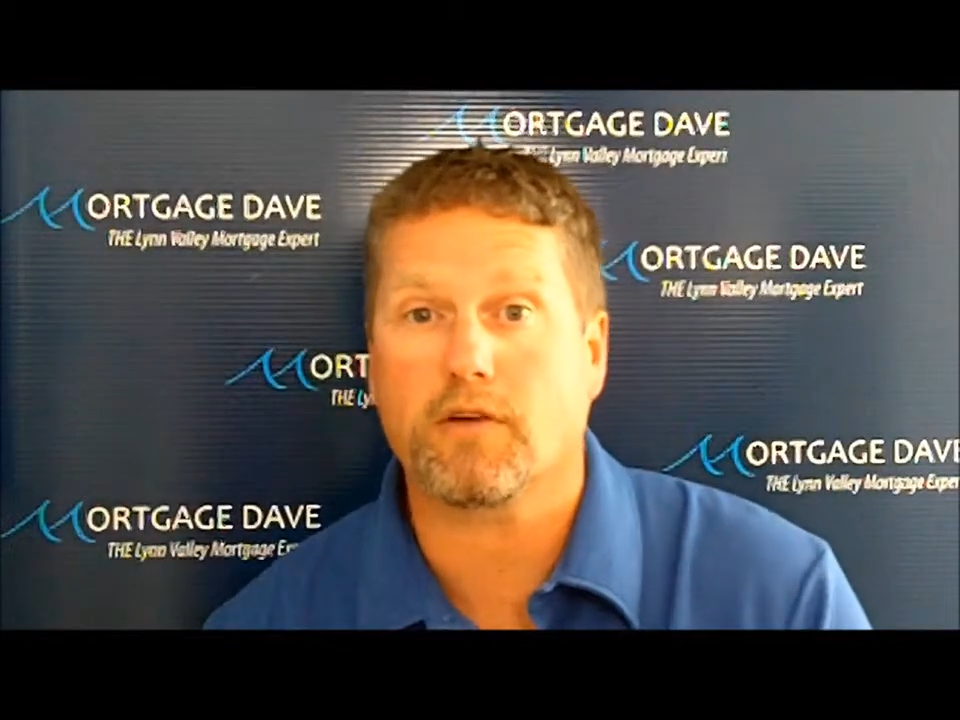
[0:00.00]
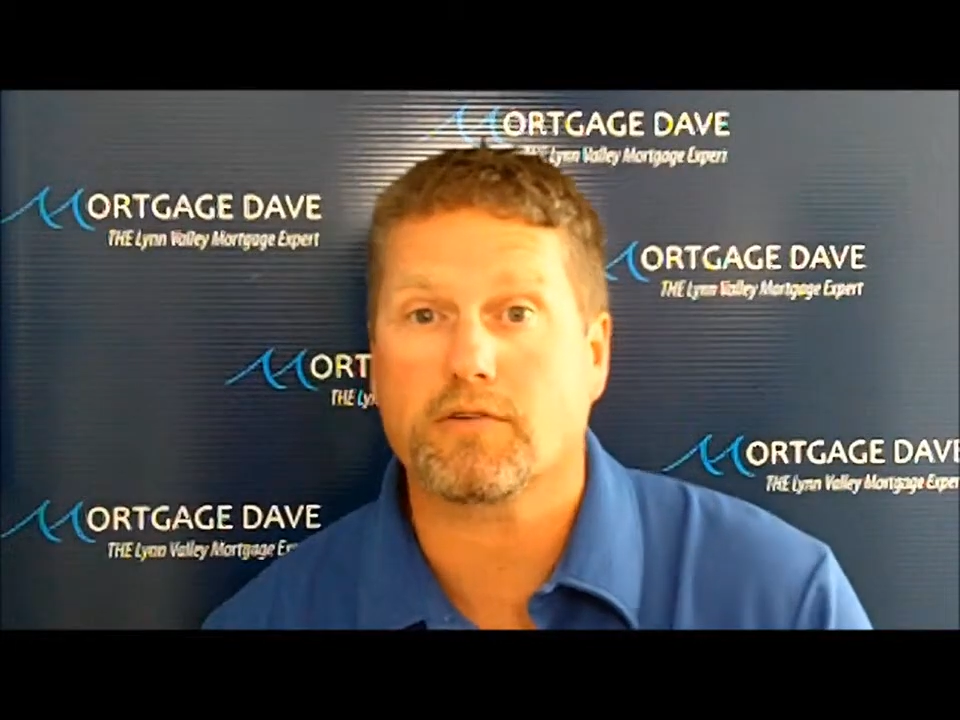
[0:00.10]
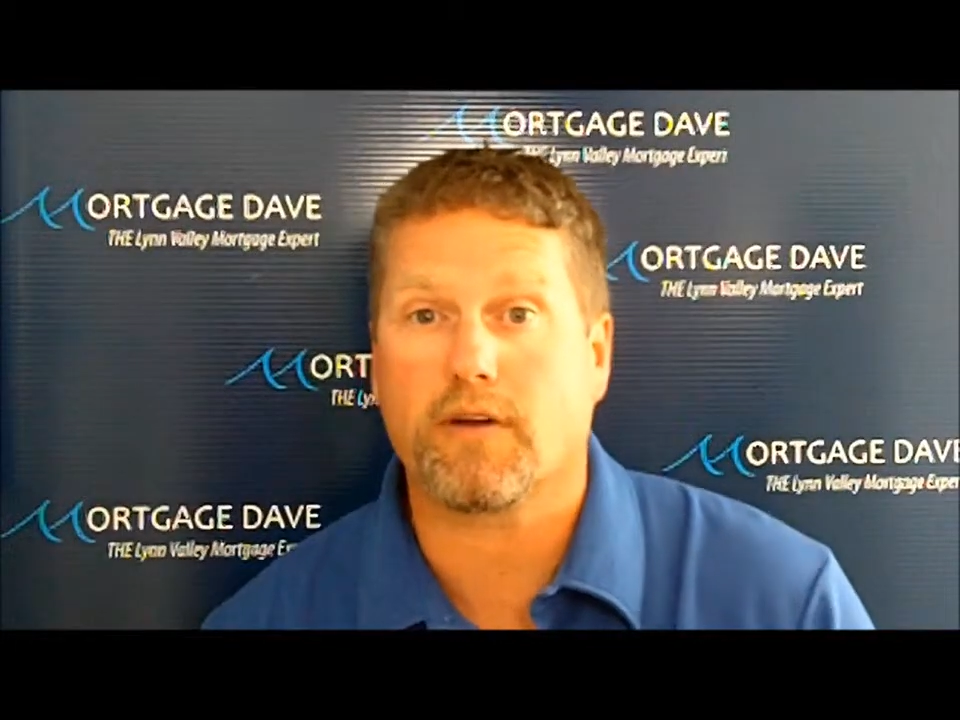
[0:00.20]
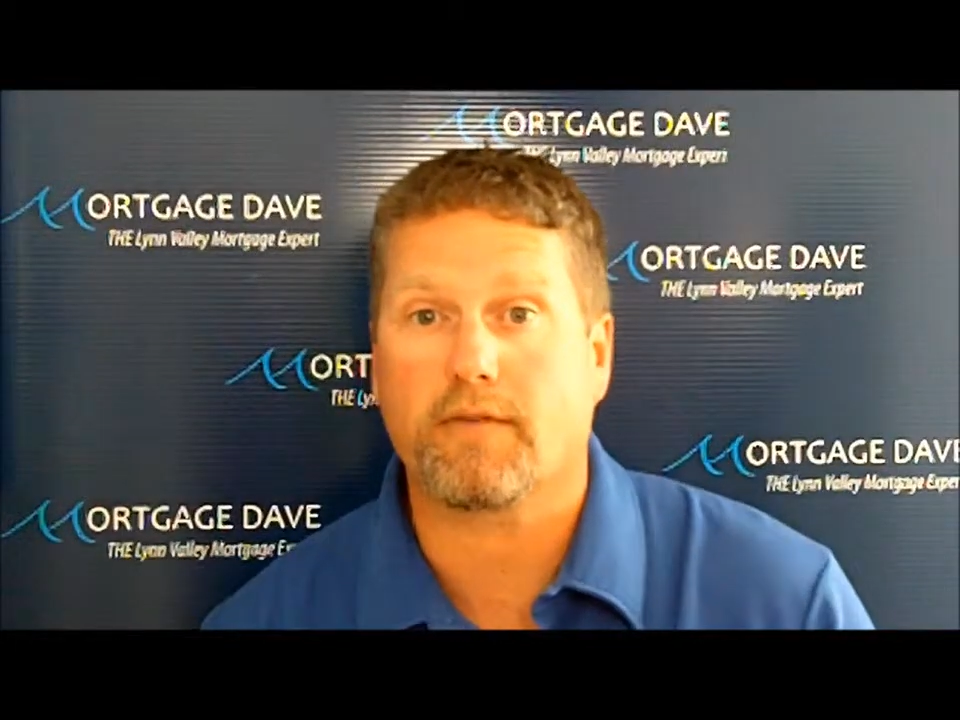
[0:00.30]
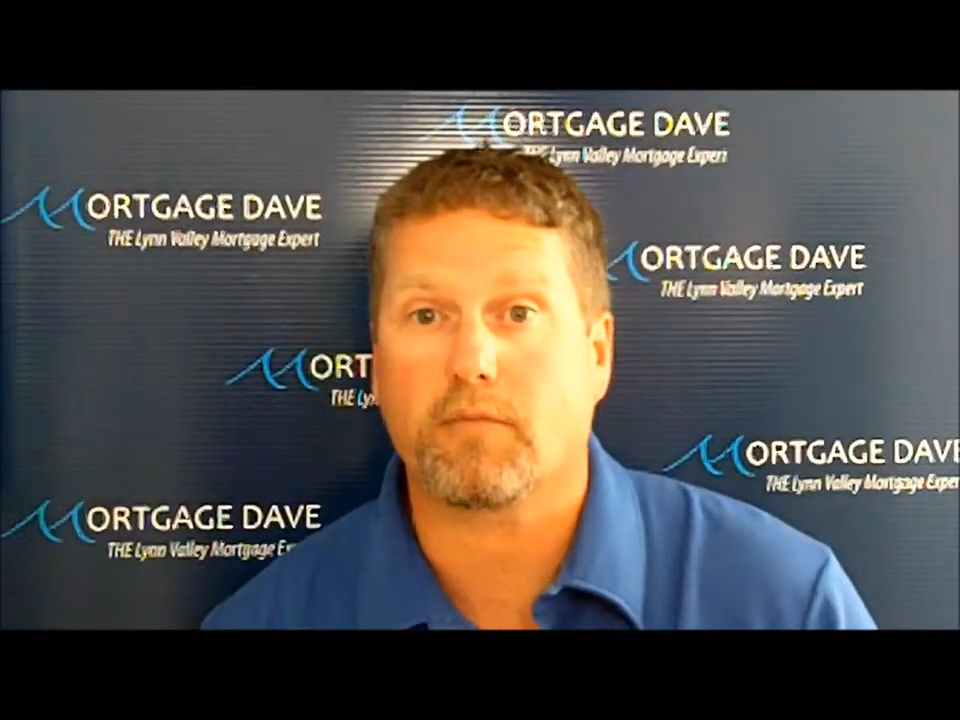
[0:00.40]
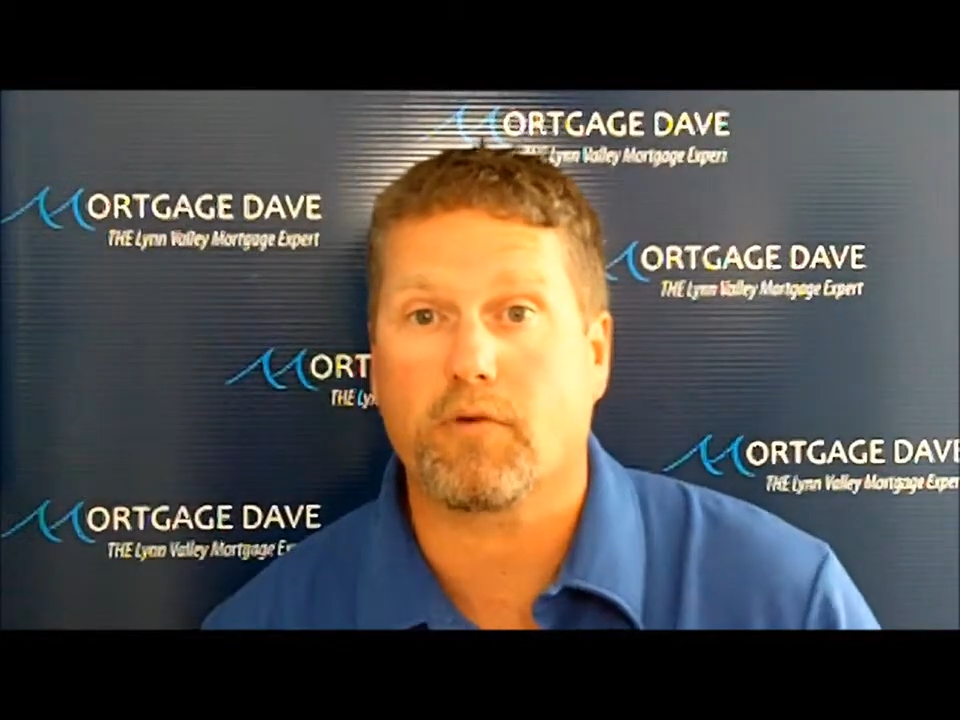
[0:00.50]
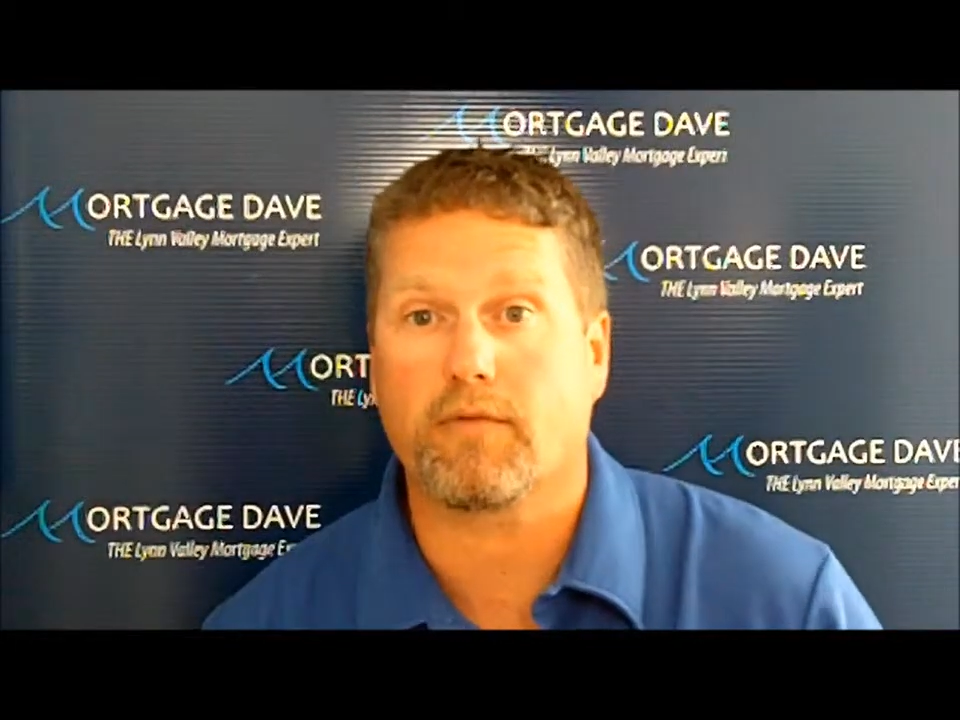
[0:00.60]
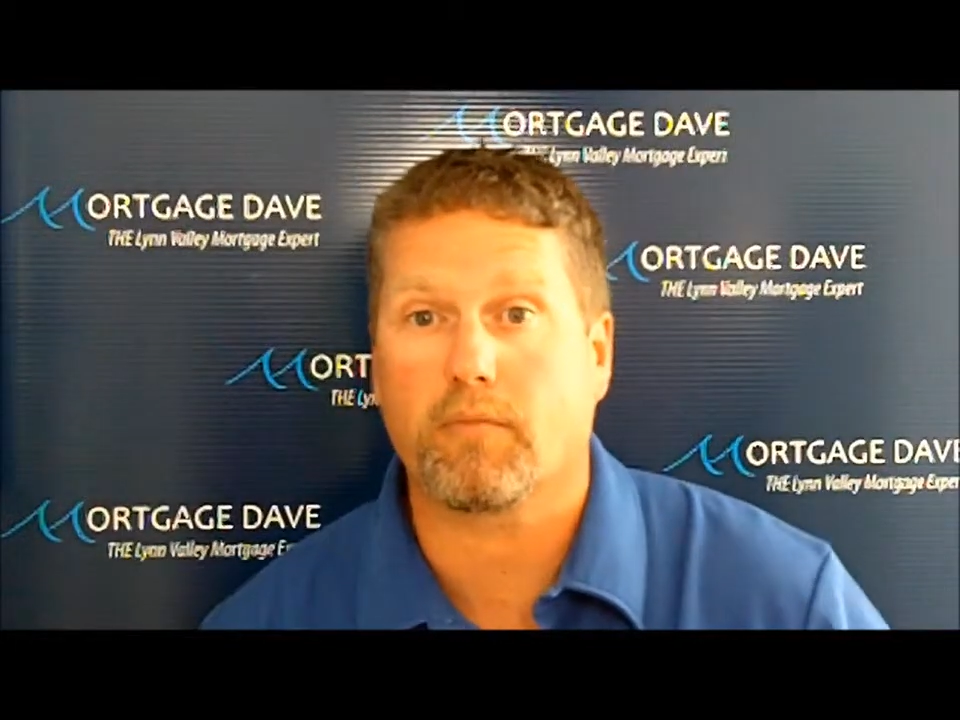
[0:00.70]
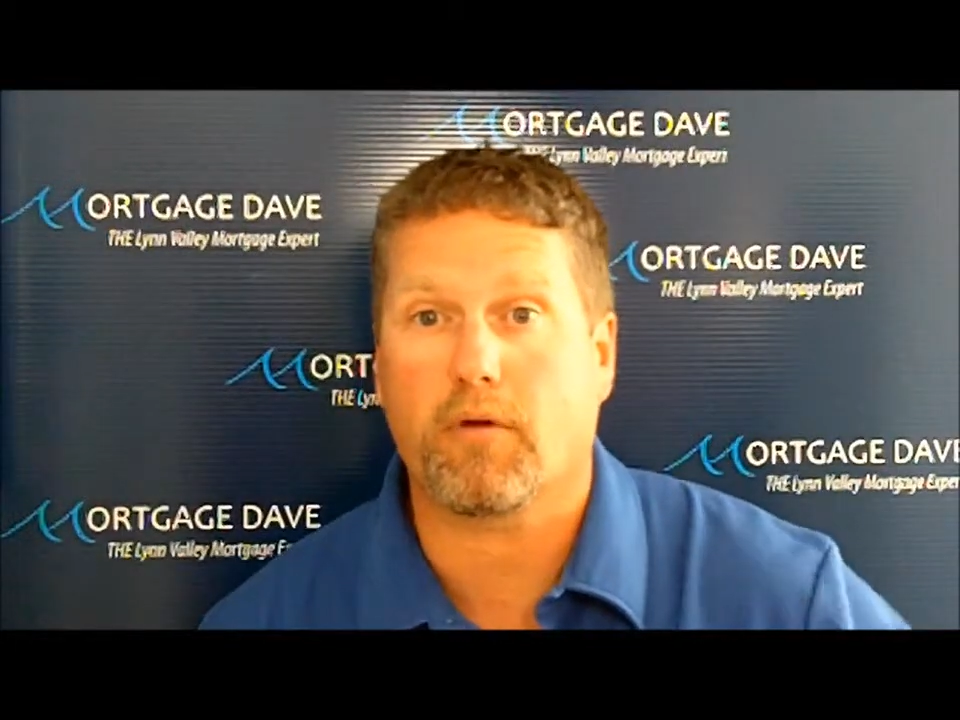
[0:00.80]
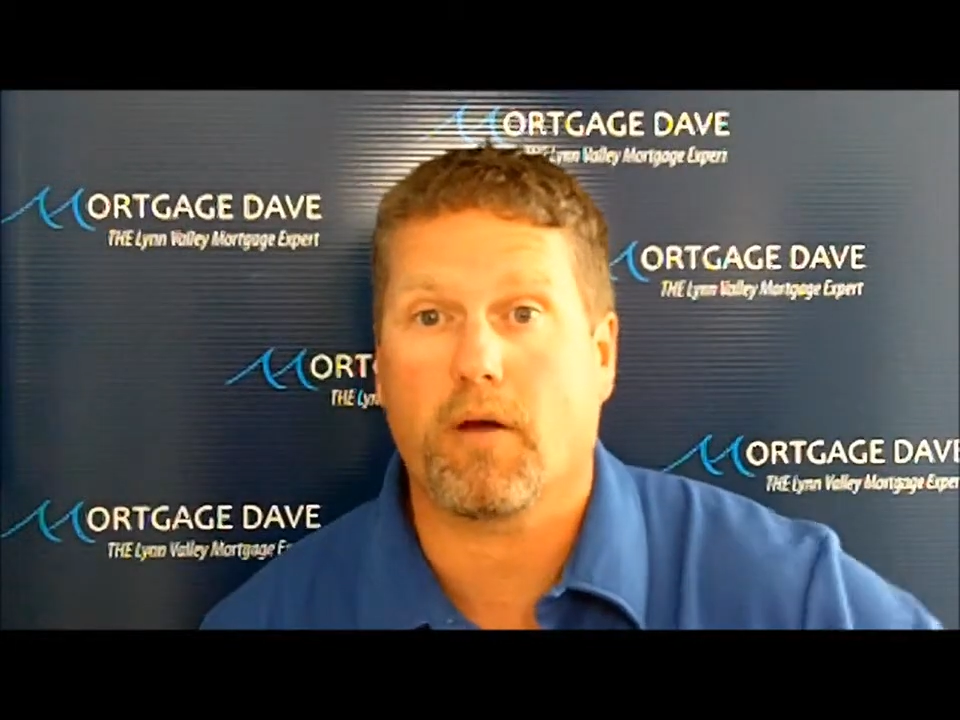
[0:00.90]
also have to
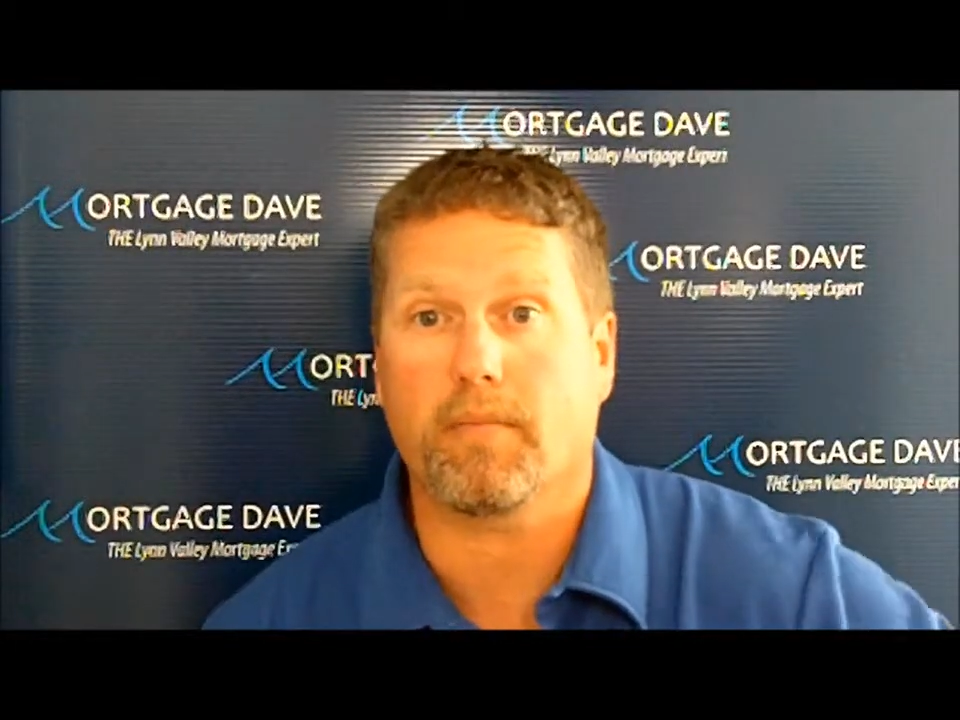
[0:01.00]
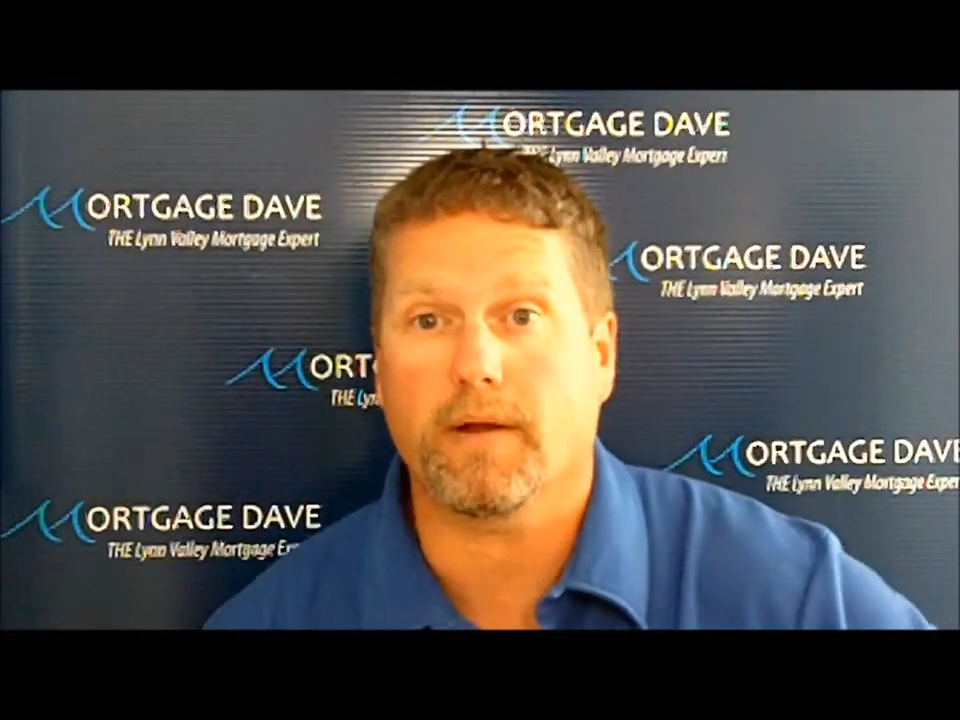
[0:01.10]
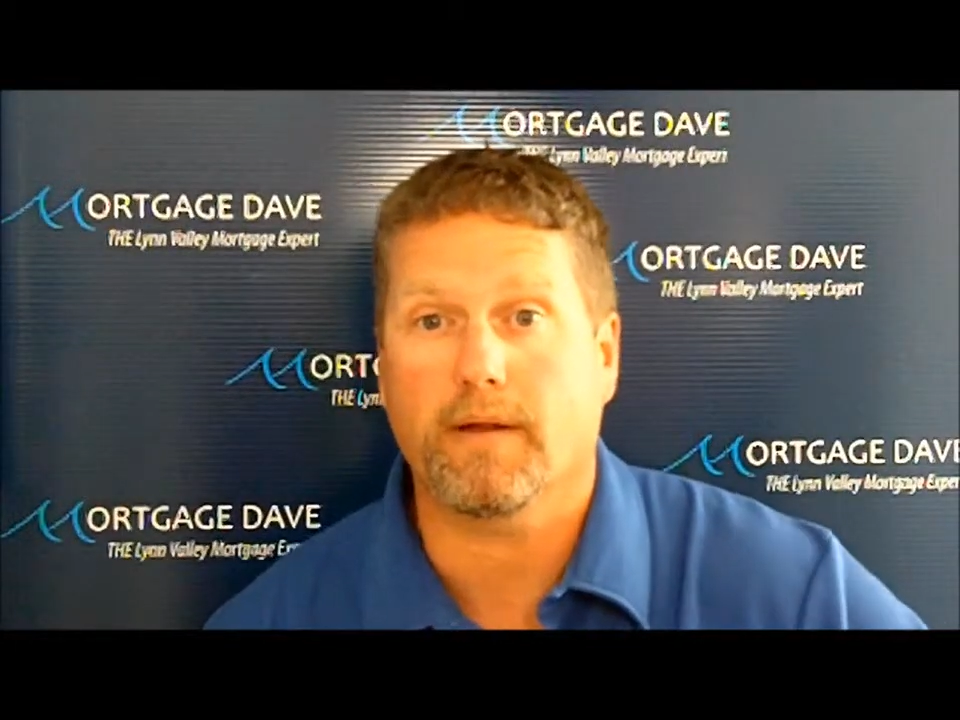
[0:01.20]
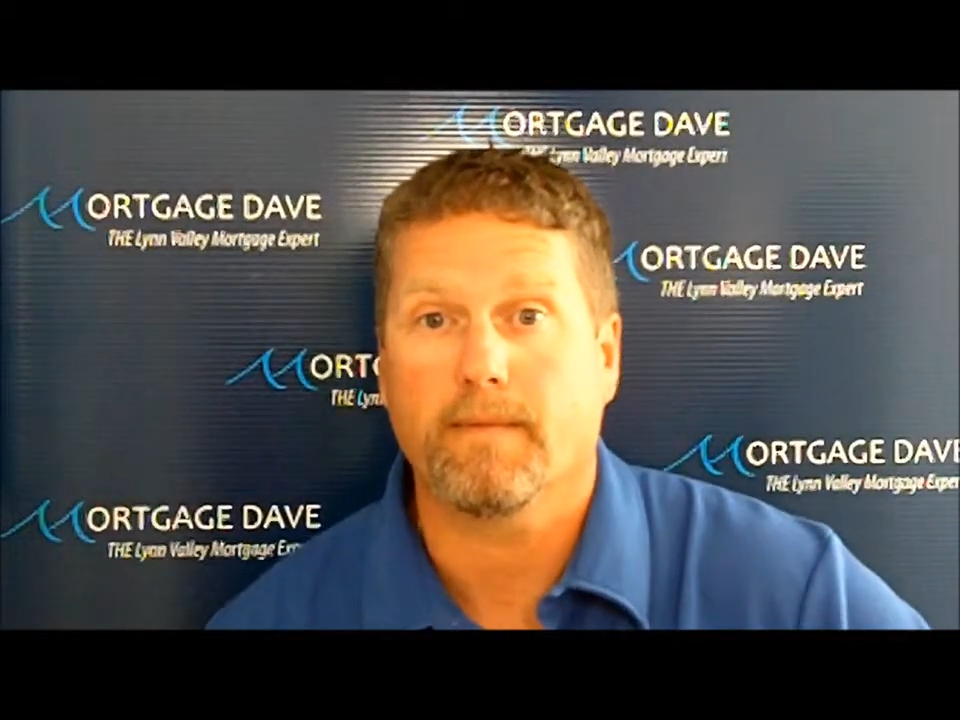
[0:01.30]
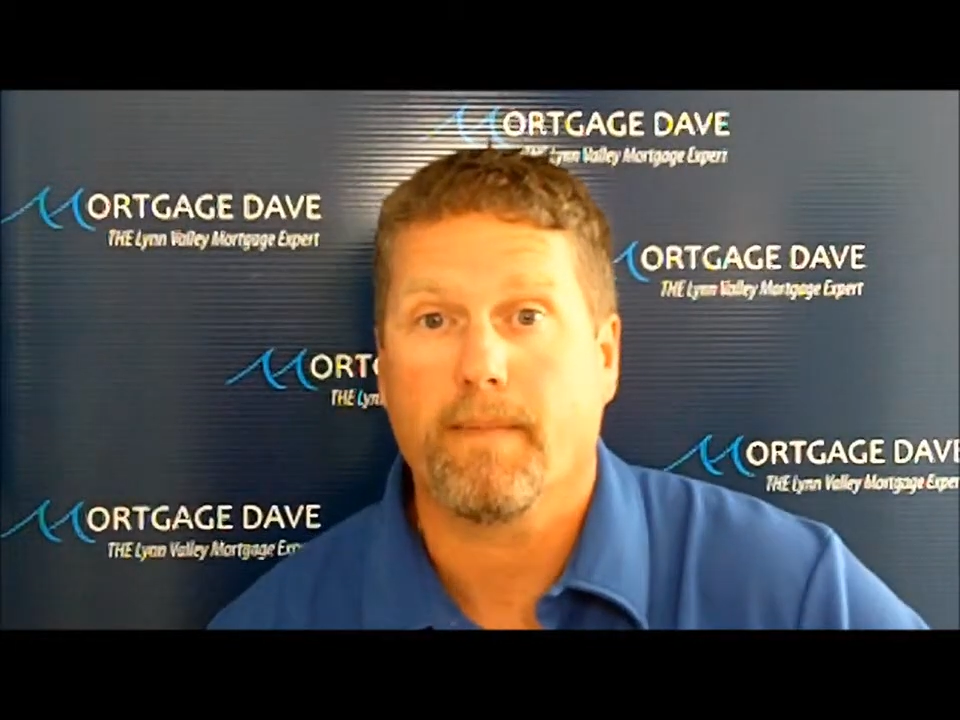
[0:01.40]
approve the property.